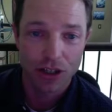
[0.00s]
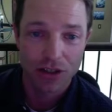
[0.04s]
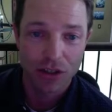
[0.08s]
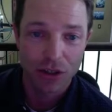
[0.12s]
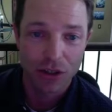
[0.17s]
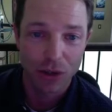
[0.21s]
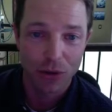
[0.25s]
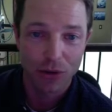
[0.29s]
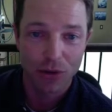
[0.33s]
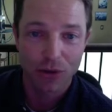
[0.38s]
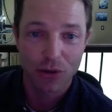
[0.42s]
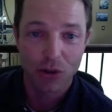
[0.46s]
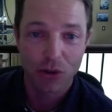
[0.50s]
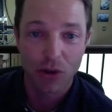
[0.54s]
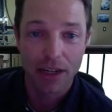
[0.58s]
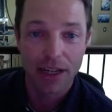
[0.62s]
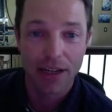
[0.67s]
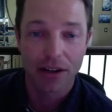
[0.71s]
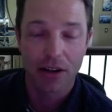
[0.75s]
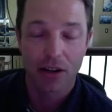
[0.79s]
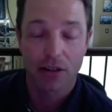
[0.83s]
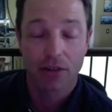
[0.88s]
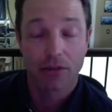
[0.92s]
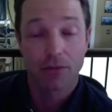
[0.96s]
who
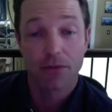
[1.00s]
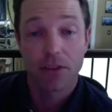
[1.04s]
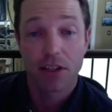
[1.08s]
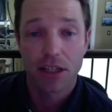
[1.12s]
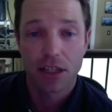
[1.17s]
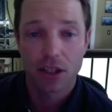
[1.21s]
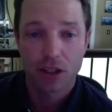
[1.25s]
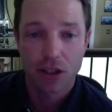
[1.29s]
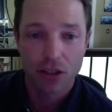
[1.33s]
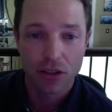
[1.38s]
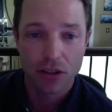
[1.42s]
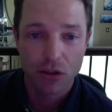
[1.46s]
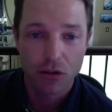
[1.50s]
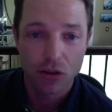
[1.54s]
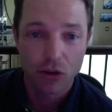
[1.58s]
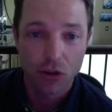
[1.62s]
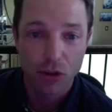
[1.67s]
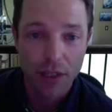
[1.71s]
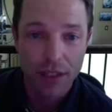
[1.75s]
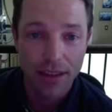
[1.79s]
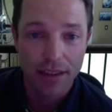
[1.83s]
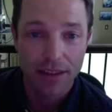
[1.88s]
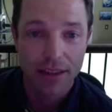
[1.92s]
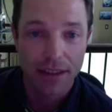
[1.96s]
treat, or physicians who
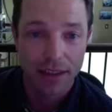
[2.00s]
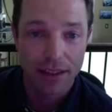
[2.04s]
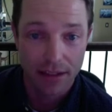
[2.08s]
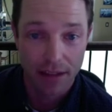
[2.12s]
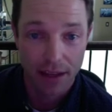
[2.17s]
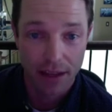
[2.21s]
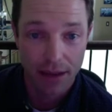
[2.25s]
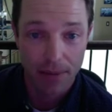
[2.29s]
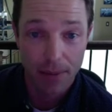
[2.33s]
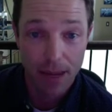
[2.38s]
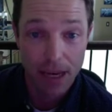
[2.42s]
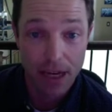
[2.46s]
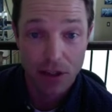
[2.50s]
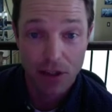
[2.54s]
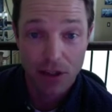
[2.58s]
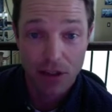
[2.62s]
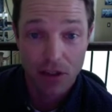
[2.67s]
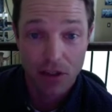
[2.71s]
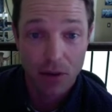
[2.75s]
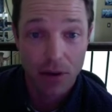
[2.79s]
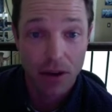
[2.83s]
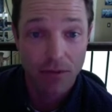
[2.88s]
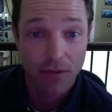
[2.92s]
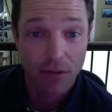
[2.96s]
treat these
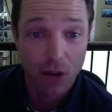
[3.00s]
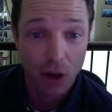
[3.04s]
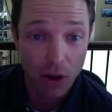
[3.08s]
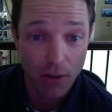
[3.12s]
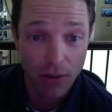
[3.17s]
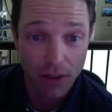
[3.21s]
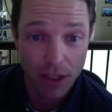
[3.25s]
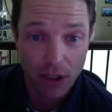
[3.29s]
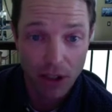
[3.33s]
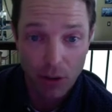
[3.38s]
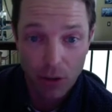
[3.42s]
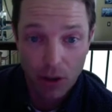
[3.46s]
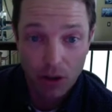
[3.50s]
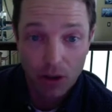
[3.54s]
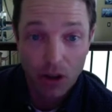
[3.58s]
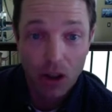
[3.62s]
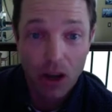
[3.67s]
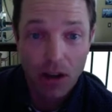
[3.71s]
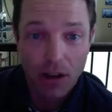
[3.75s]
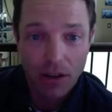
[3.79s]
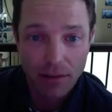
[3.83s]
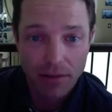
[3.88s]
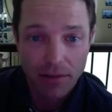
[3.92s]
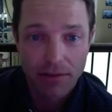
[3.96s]
patients who have COVID, who are
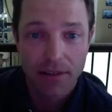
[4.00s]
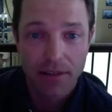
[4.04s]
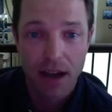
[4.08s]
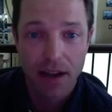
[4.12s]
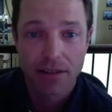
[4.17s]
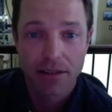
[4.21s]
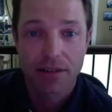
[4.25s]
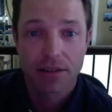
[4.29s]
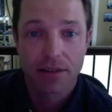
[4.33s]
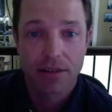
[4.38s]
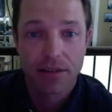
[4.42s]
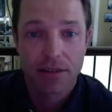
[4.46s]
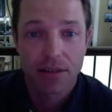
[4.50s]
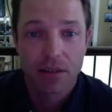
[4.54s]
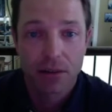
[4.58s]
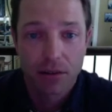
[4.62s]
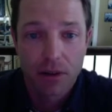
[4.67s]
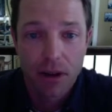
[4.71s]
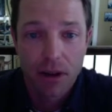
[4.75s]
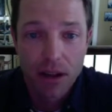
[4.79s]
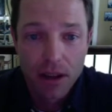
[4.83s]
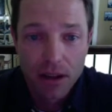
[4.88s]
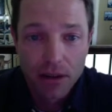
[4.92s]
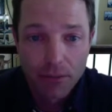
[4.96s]
lung doctors,
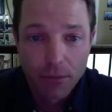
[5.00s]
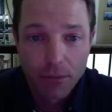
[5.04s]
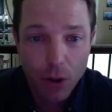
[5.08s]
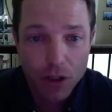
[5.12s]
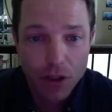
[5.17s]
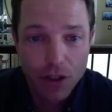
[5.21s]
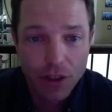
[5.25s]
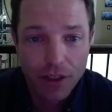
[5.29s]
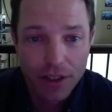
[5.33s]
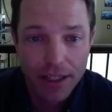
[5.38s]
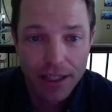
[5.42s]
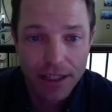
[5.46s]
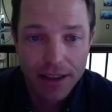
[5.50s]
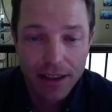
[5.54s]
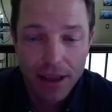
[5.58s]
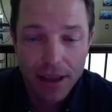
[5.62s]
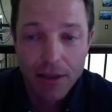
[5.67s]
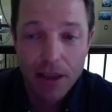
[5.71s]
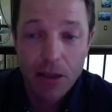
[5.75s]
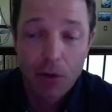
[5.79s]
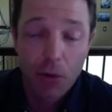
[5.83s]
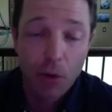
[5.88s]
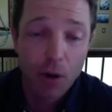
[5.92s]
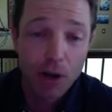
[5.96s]
who fortunately,
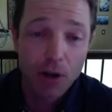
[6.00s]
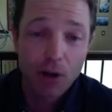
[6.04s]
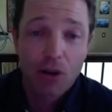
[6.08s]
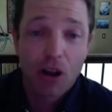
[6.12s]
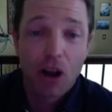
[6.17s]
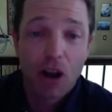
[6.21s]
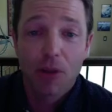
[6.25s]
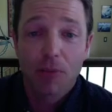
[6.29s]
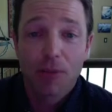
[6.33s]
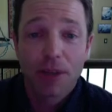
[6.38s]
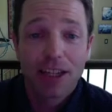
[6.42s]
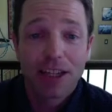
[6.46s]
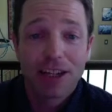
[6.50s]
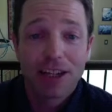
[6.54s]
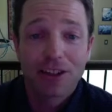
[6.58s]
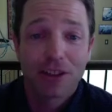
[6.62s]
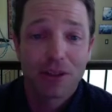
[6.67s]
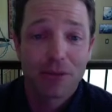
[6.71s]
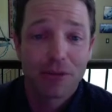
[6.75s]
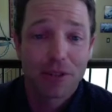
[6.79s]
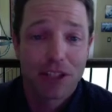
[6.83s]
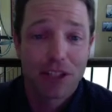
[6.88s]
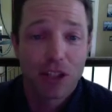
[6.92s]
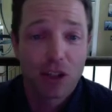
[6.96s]
the one who called me
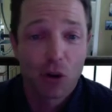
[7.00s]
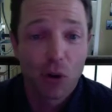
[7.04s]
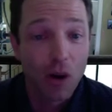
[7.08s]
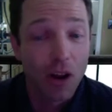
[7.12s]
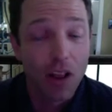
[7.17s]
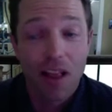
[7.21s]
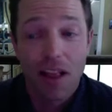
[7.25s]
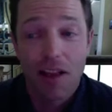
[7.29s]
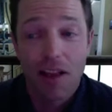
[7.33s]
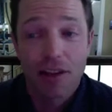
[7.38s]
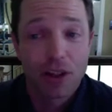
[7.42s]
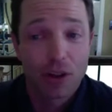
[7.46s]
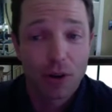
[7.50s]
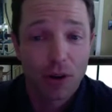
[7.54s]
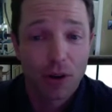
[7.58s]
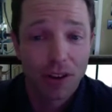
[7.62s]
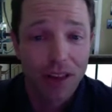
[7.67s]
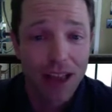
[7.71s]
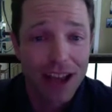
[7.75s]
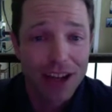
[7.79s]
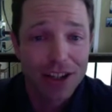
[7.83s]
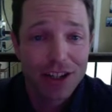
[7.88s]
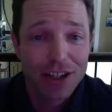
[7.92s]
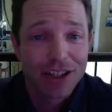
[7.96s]
initially was a
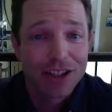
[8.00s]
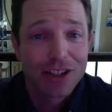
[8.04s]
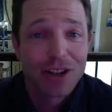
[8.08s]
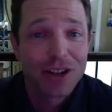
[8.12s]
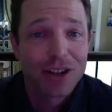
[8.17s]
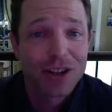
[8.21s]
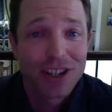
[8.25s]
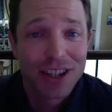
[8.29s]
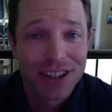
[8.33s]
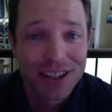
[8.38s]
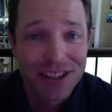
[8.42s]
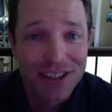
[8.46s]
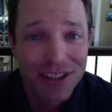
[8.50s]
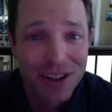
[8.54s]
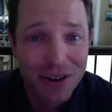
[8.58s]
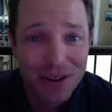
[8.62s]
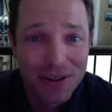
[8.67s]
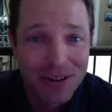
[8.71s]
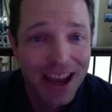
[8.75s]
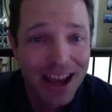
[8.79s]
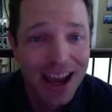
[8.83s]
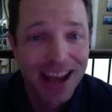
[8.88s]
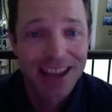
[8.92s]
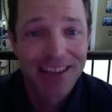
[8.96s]
urologic surgeon, so
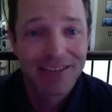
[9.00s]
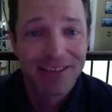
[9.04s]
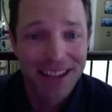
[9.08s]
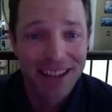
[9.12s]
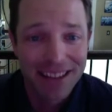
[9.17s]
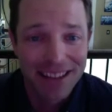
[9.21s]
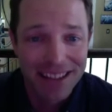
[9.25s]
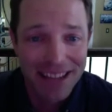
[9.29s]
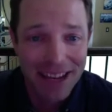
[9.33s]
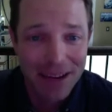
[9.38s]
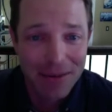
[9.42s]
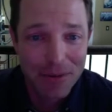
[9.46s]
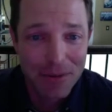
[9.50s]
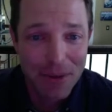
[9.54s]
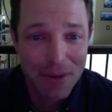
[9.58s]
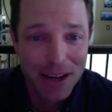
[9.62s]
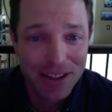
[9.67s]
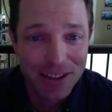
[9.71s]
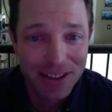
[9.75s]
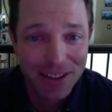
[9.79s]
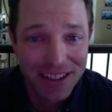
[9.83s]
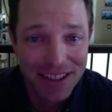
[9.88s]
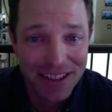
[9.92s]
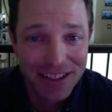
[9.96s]
not even in the same
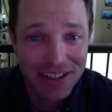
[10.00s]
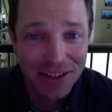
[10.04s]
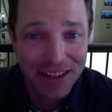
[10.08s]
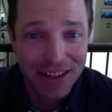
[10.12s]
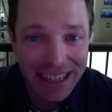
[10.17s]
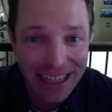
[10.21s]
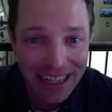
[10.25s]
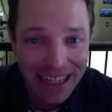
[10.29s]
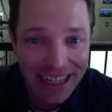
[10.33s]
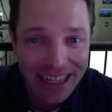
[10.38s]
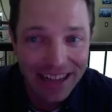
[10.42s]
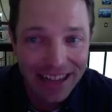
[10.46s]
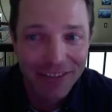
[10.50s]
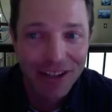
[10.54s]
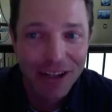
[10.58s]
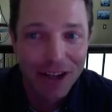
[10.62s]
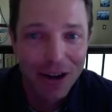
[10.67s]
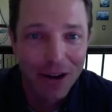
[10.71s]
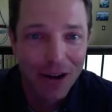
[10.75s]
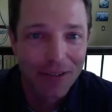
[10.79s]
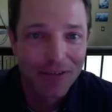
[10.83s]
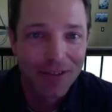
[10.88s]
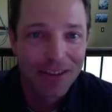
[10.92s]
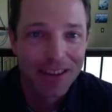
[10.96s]
specialty. So he didn't even
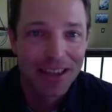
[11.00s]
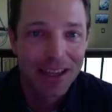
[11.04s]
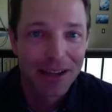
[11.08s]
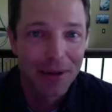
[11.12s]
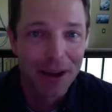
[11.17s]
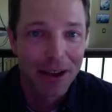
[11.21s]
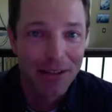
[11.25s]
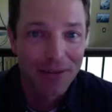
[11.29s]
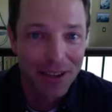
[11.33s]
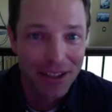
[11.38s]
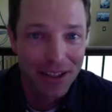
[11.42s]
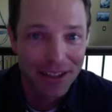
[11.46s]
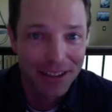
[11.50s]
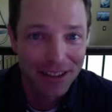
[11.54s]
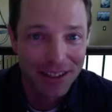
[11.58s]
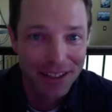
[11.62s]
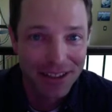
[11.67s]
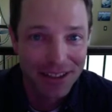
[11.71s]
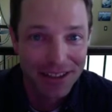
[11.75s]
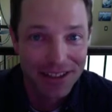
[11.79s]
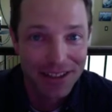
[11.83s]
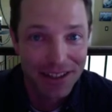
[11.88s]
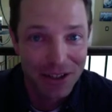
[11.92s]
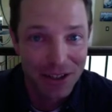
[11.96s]
know everything about
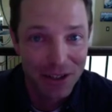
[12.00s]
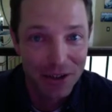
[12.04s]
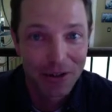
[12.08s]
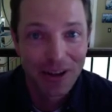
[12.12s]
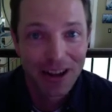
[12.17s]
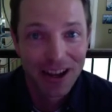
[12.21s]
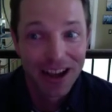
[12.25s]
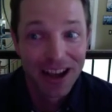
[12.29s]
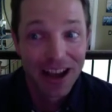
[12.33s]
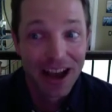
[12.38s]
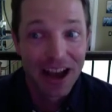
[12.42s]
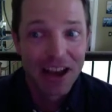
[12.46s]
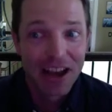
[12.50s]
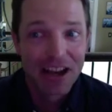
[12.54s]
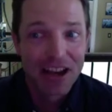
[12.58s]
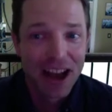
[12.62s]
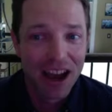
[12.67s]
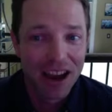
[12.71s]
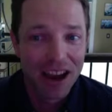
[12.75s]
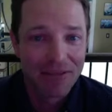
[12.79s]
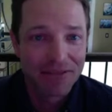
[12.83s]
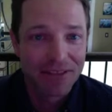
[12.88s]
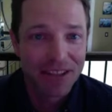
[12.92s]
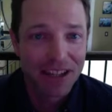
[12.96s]
ventilators. He knew
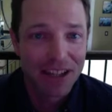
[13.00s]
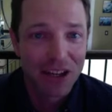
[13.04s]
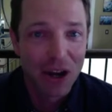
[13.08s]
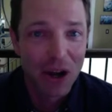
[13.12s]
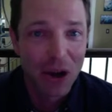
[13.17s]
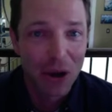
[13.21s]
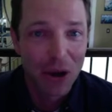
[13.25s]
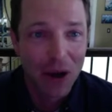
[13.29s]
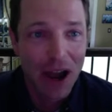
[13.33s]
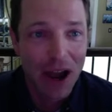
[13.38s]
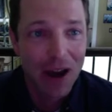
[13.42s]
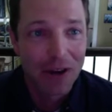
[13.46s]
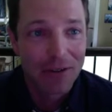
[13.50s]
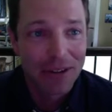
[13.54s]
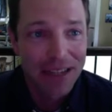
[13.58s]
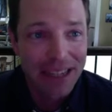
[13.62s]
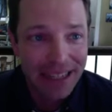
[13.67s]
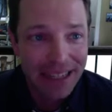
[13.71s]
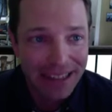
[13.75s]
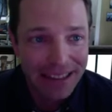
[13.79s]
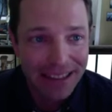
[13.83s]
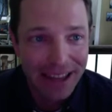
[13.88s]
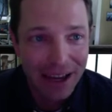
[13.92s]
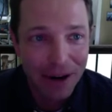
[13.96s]
enough to know how
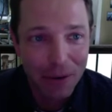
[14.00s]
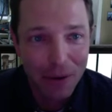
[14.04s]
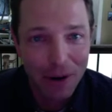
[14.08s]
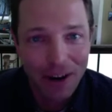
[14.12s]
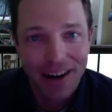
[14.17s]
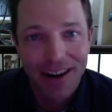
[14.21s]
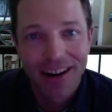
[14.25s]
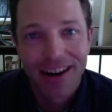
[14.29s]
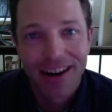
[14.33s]
needed they were.